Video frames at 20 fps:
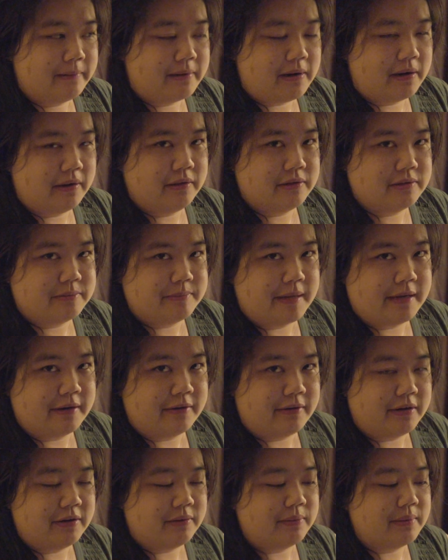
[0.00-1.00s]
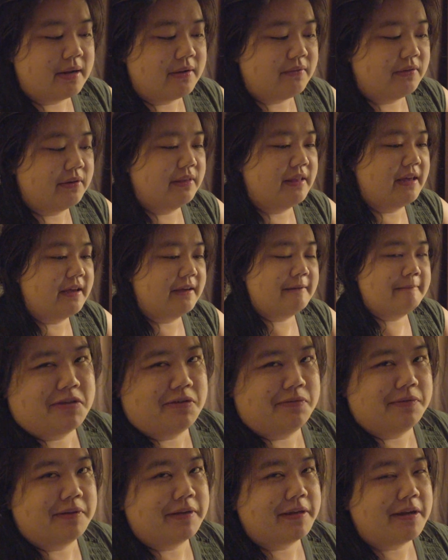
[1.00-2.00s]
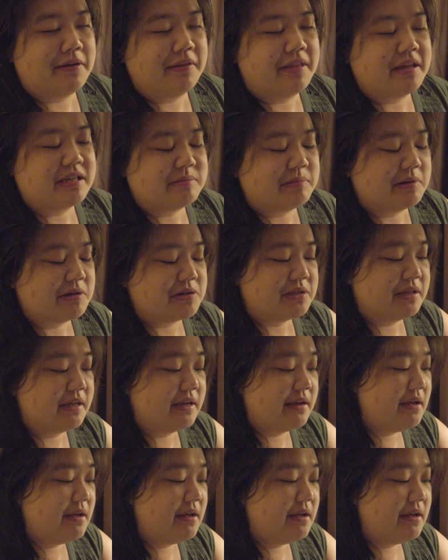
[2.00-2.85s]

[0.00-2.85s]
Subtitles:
Carlo's Bakery, or whatever. Like, didn't really care less, personally.